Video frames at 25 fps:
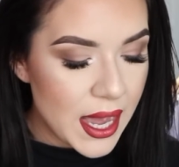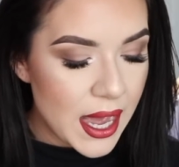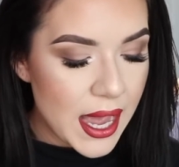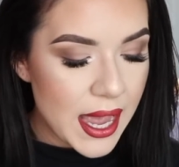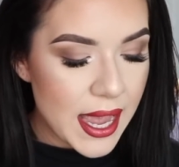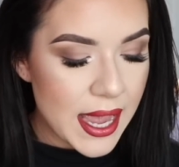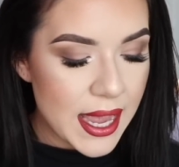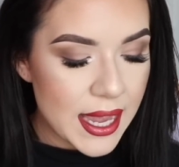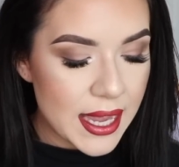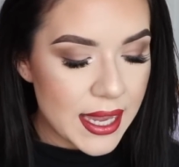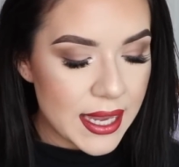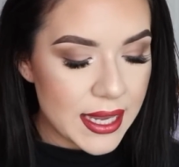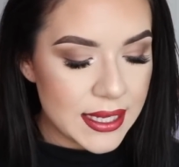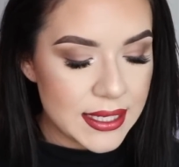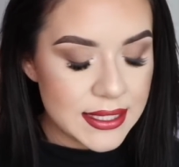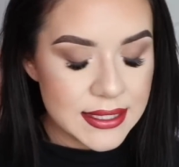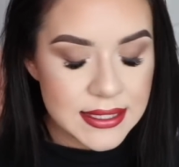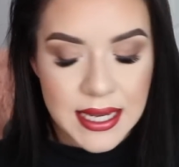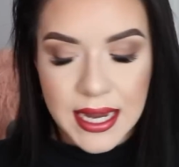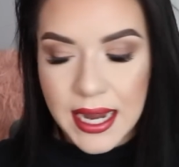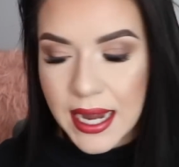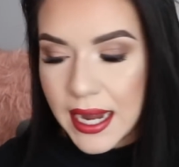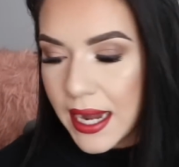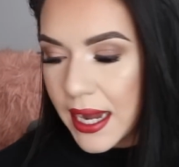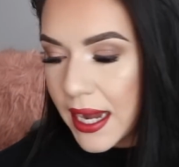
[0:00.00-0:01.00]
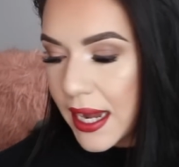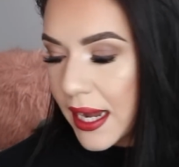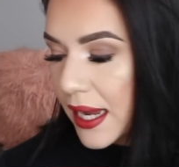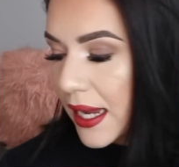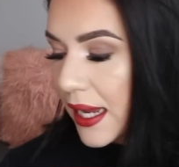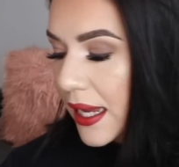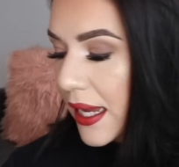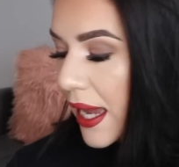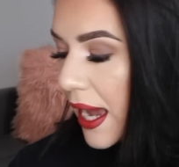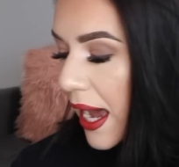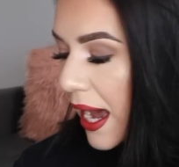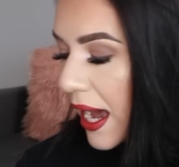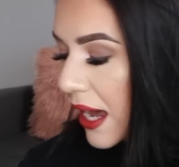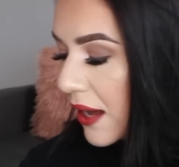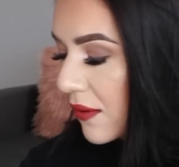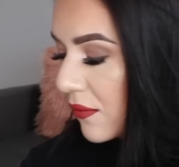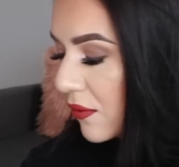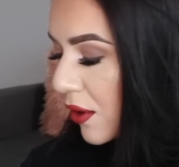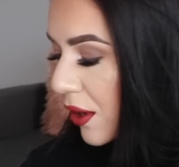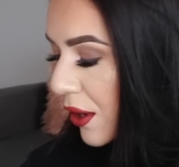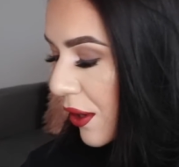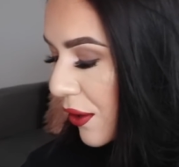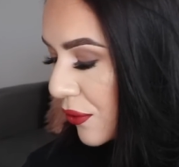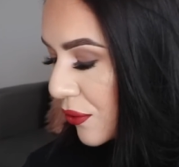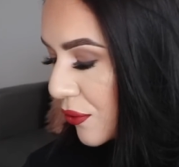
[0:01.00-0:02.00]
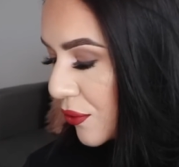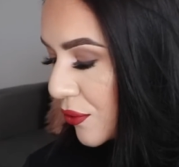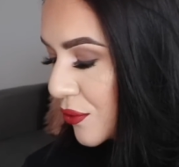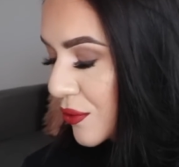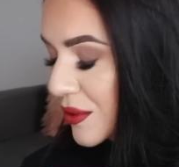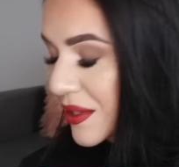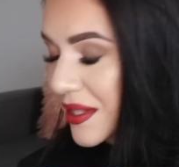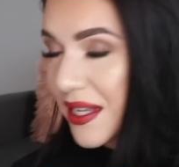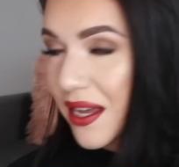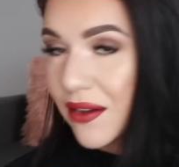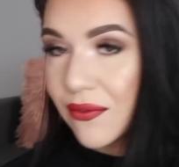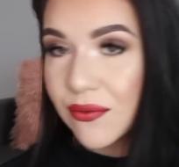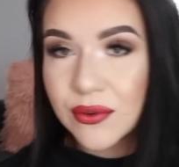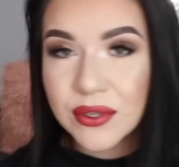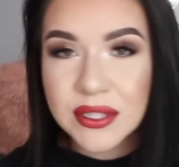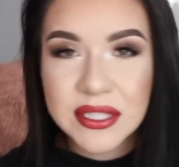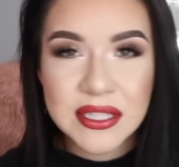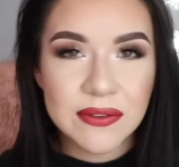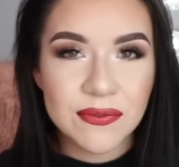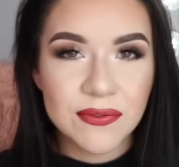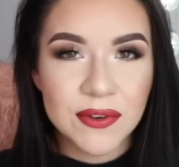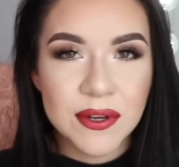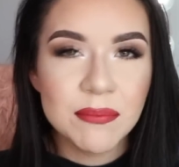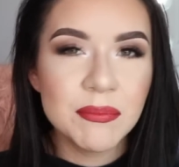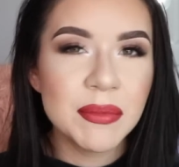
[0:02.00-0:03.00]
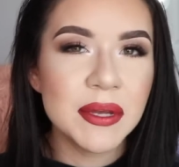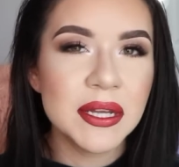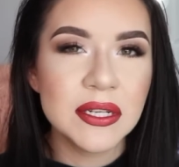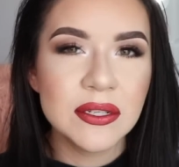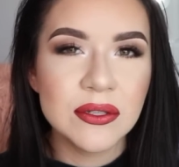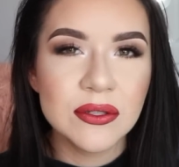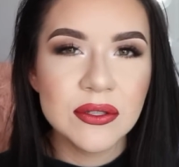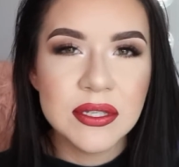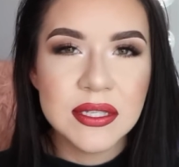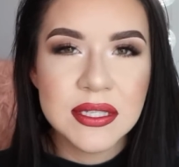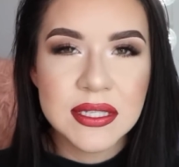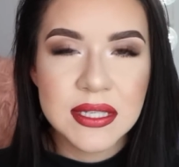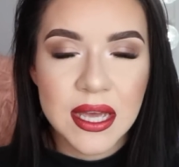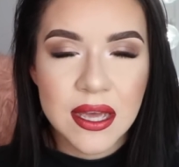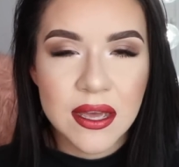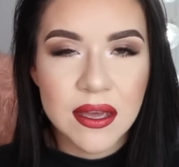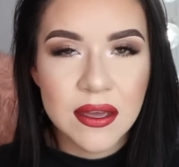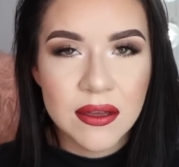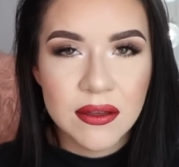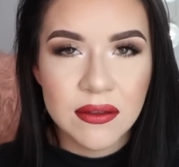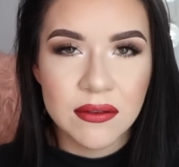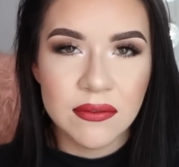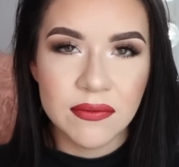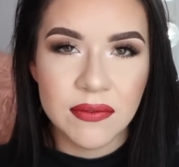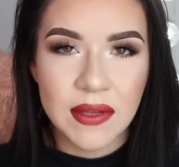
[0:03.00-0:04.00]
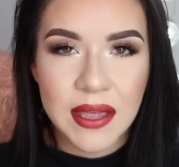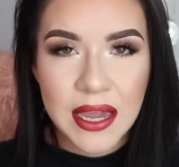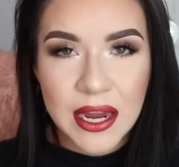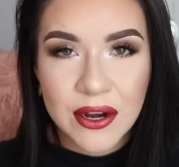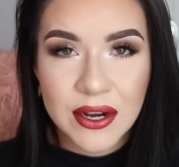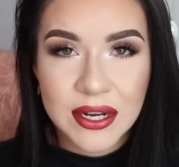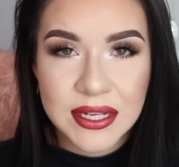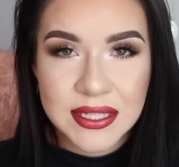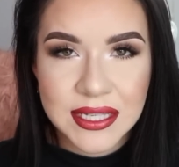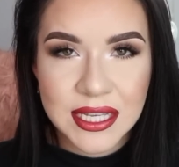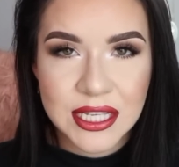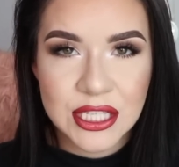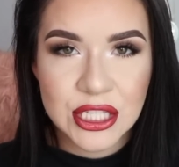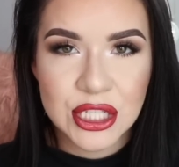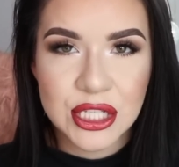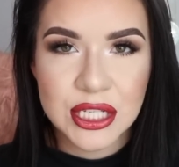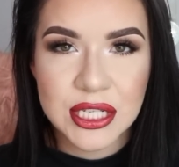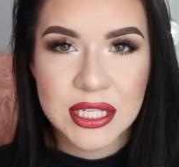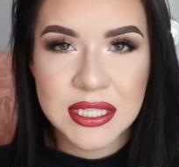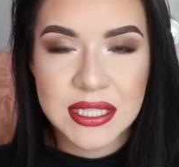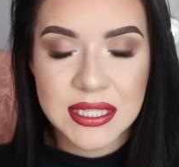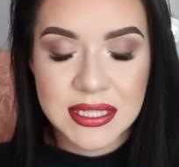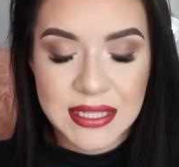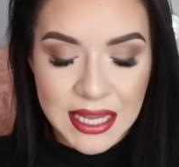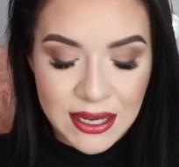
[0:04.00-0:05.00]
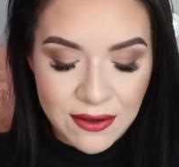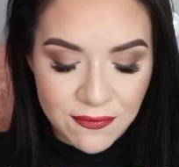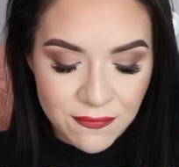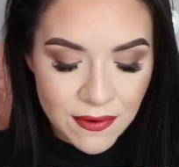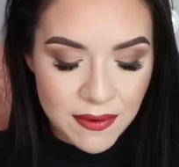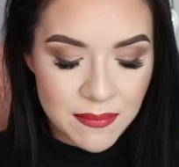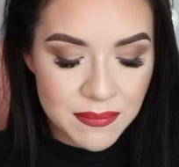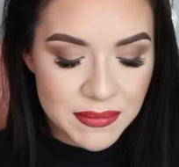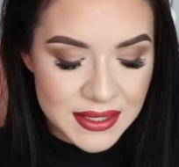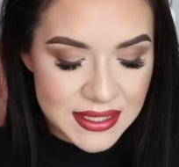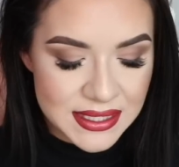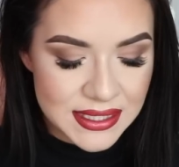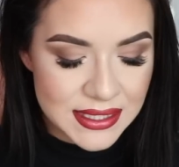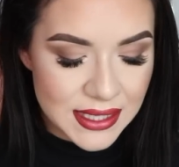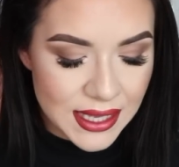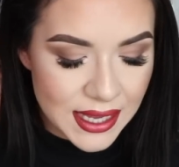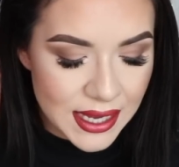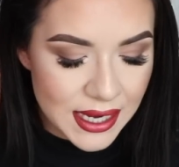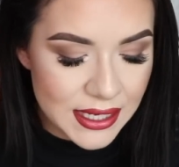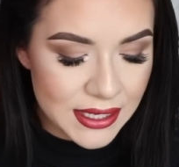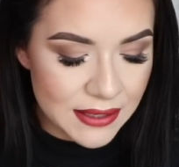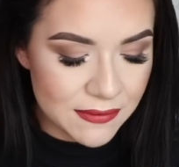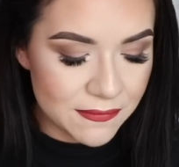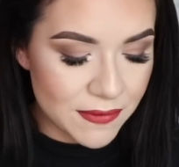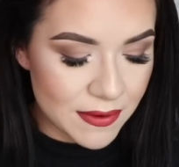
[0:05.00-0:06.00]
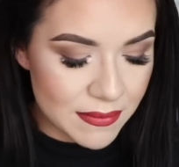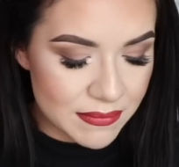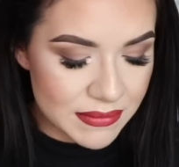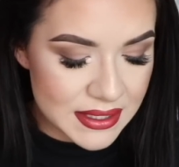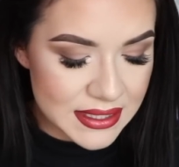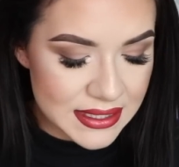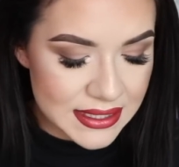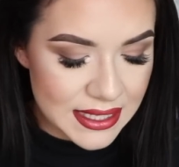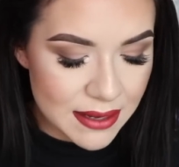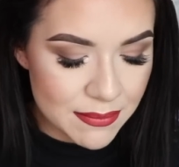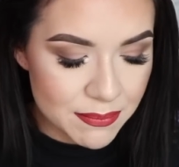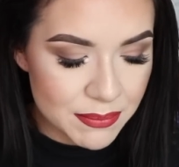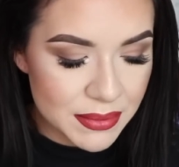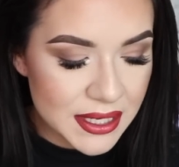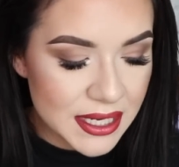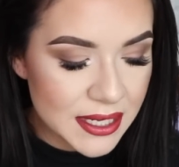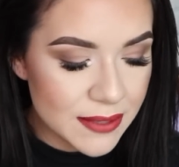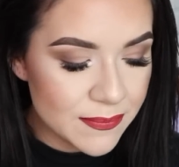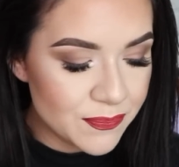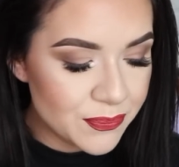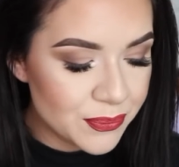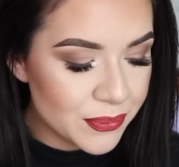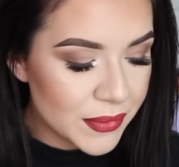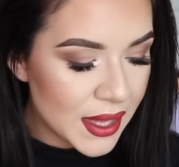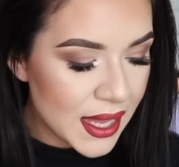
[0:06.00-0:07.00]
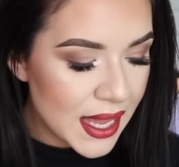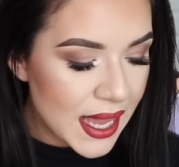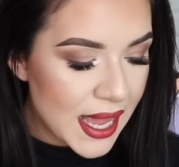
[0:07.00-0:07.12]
And I have gone through several different bundles of hair extensions, like from this line and from this company,